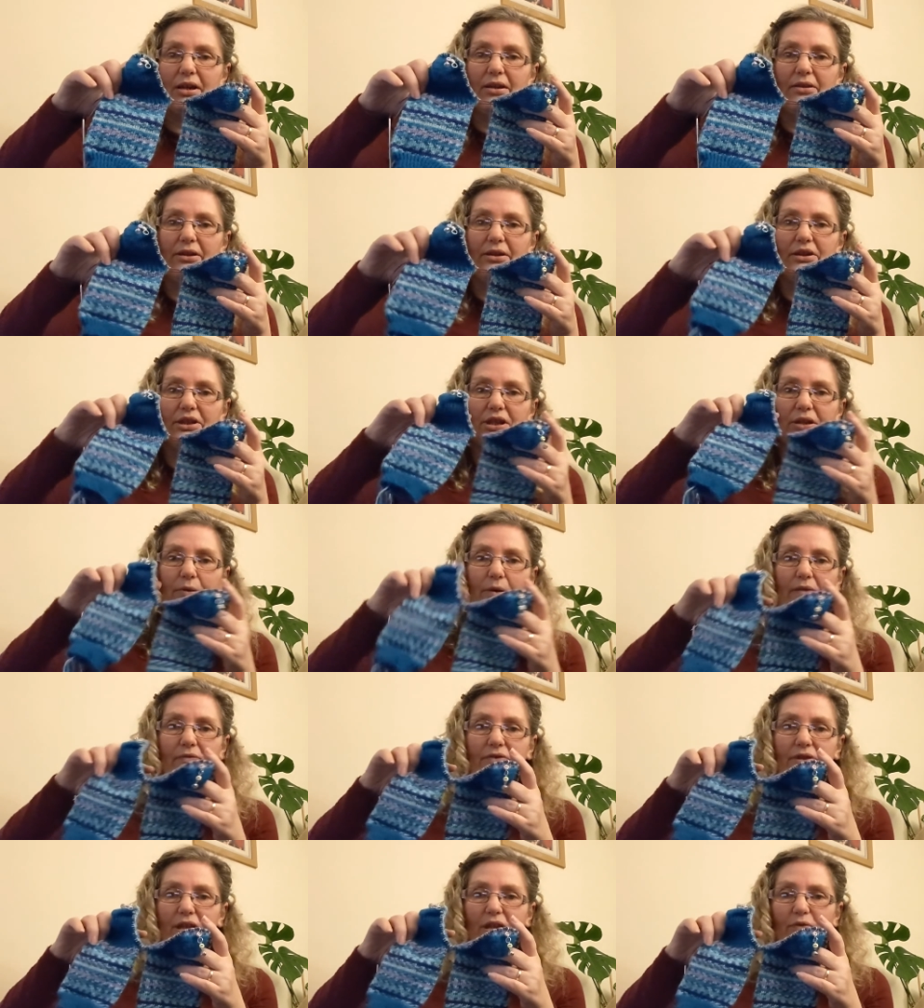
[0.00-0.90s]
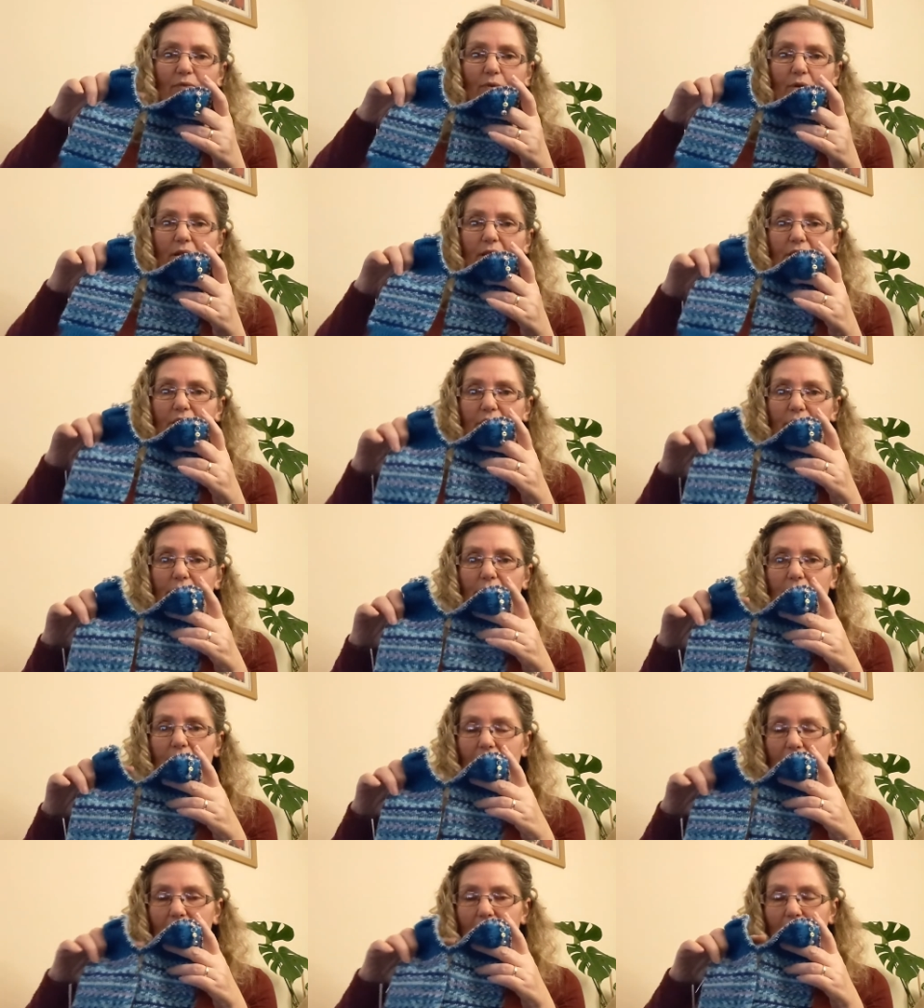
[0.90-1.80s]
Then you go over to the other one and do
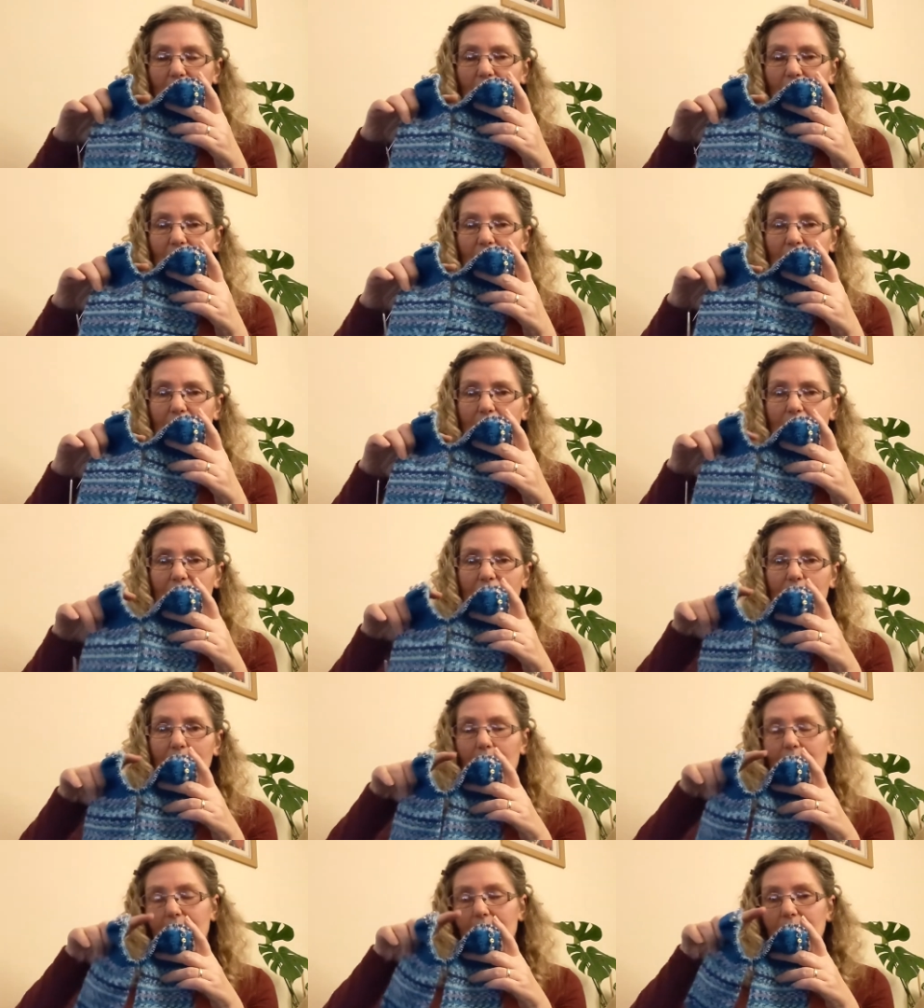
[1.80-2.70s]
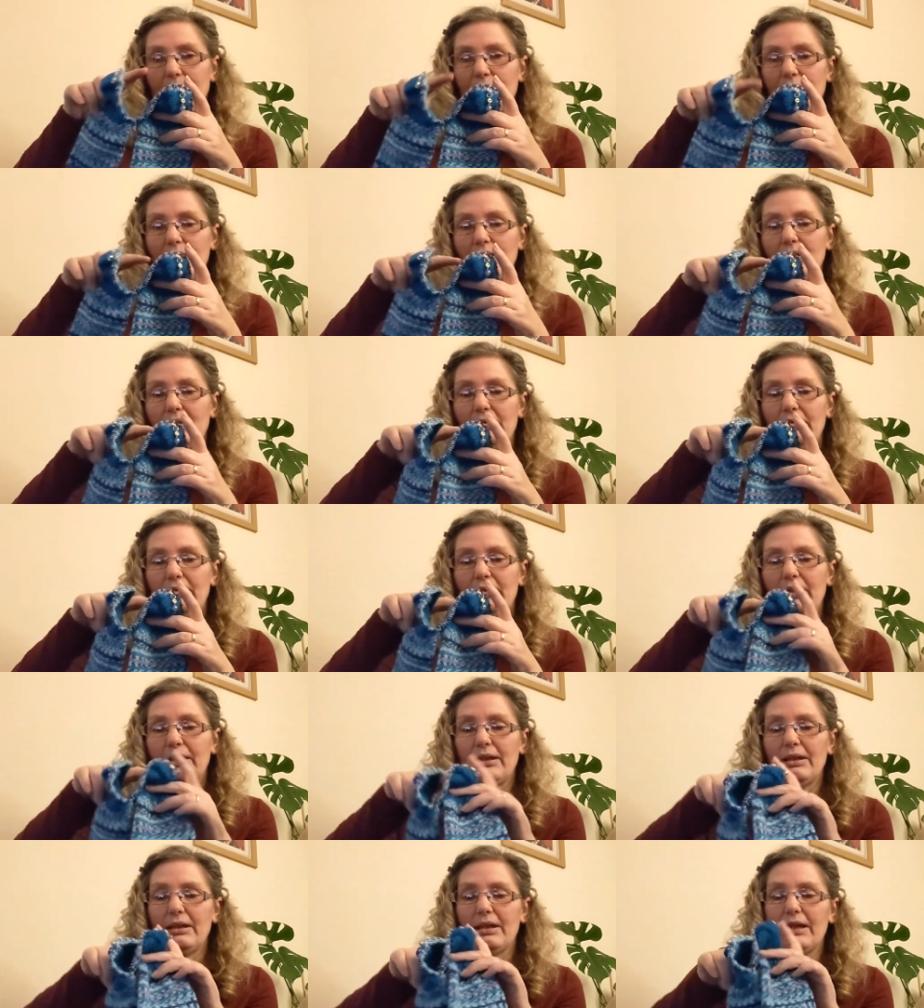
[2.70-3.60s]
the heel flap and then
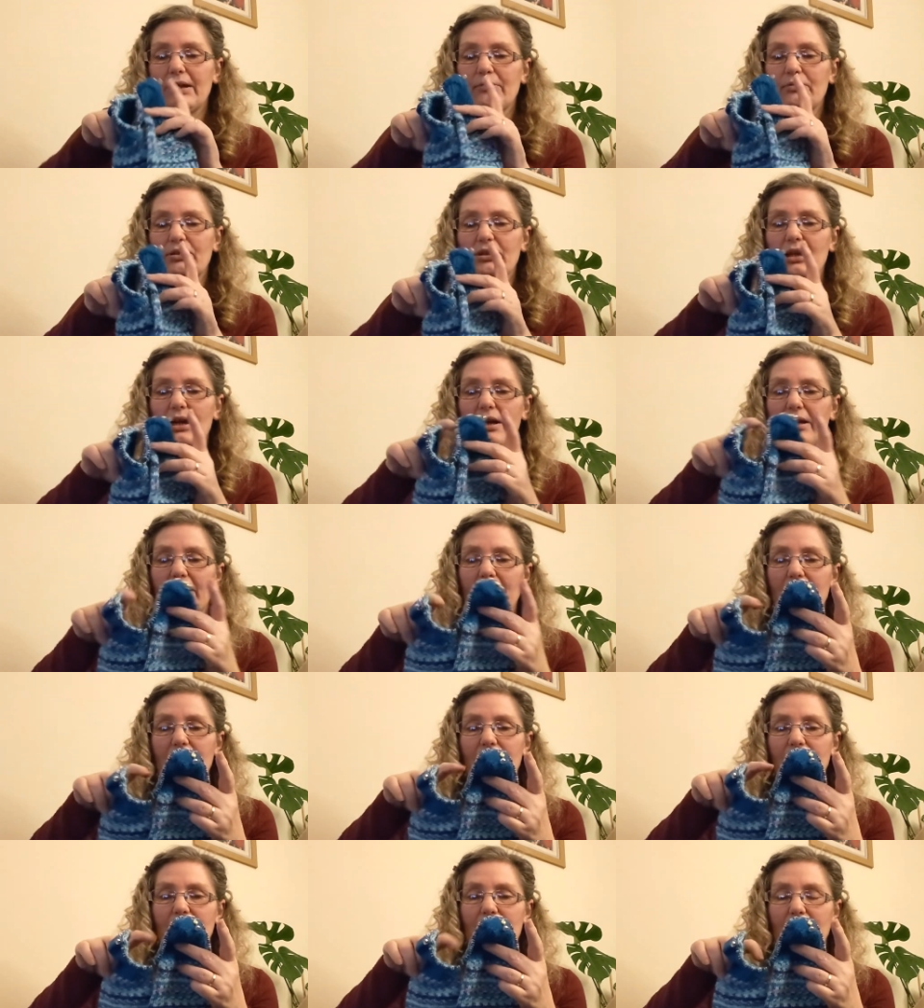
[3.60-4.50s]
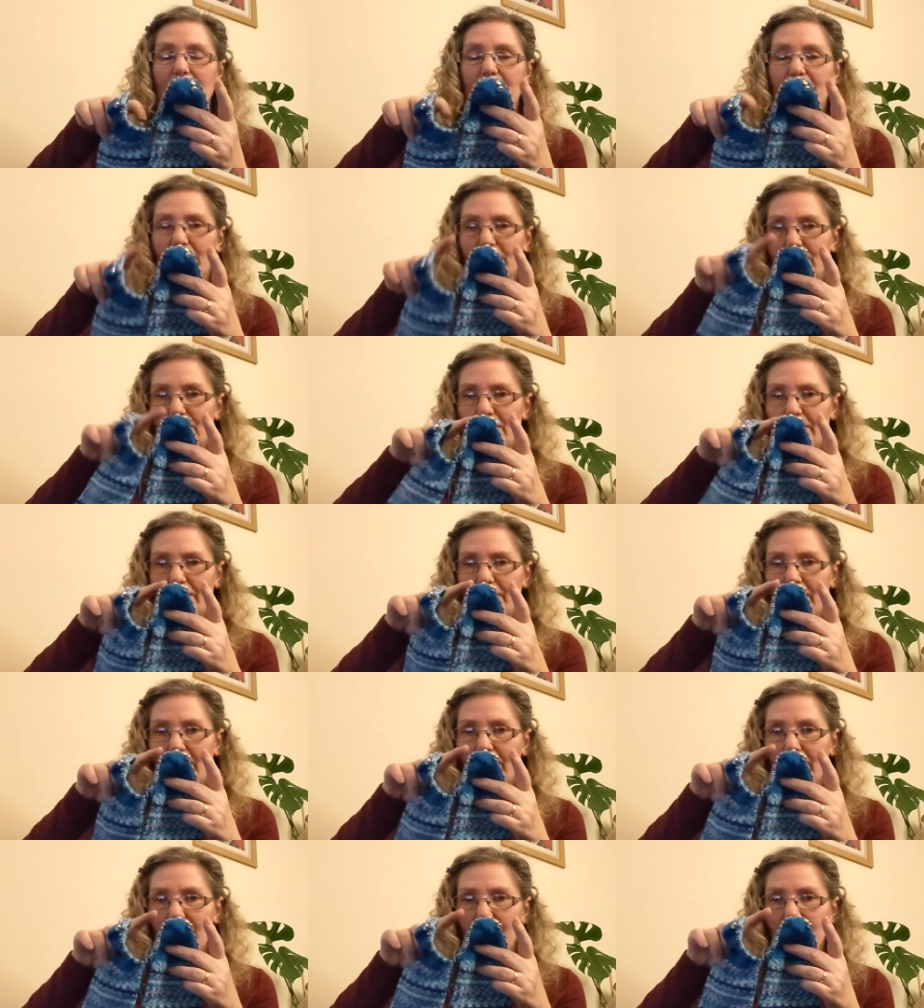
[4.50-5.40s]
the heel turn and then do the other
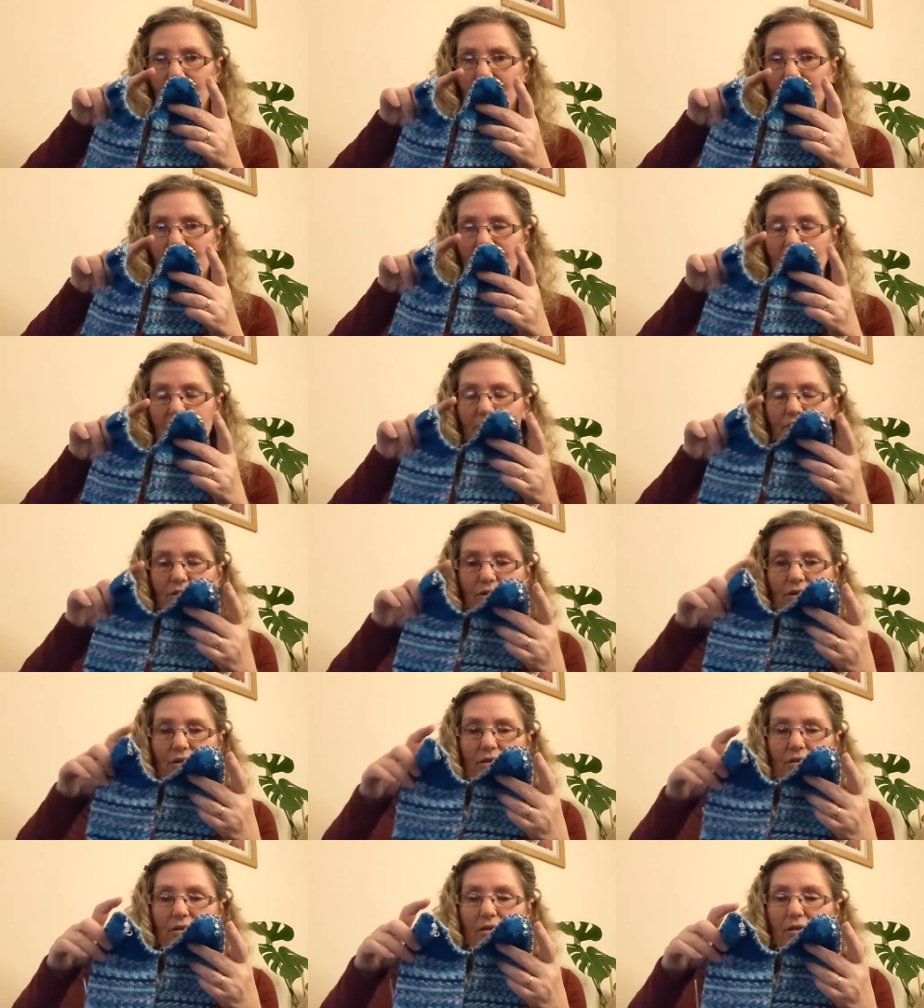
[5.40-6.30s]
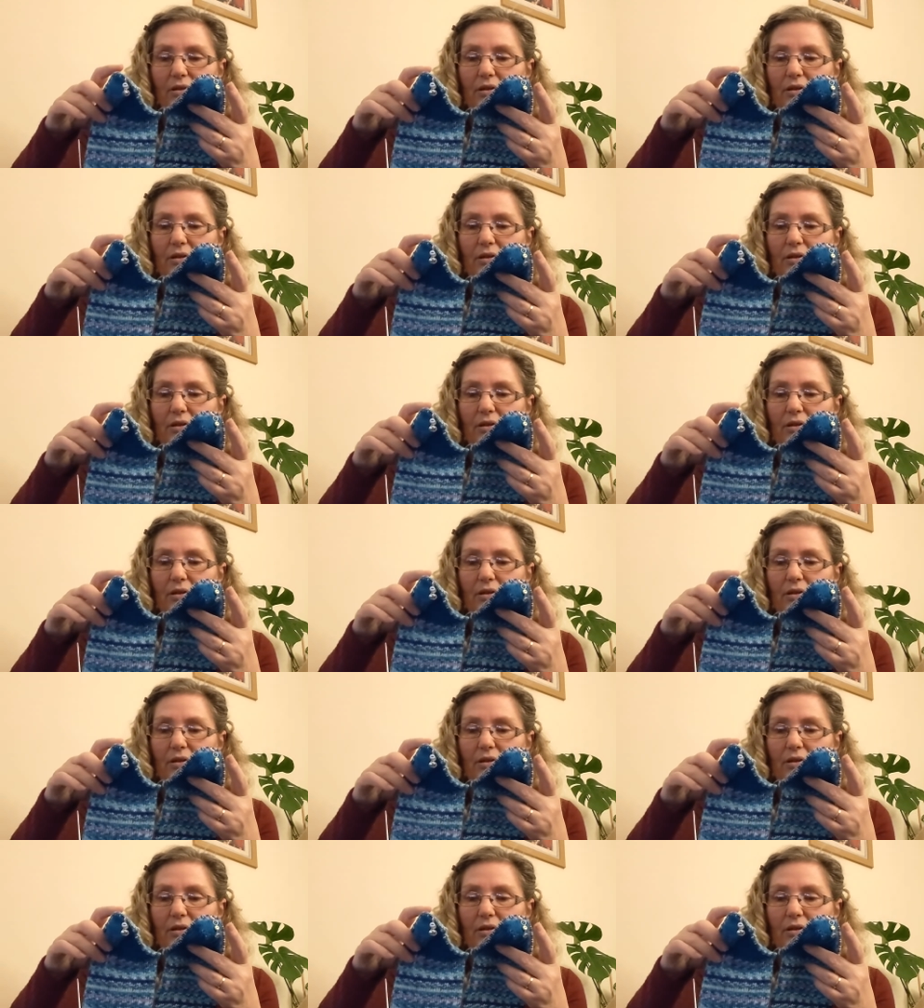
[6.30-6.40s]
half of the stitches.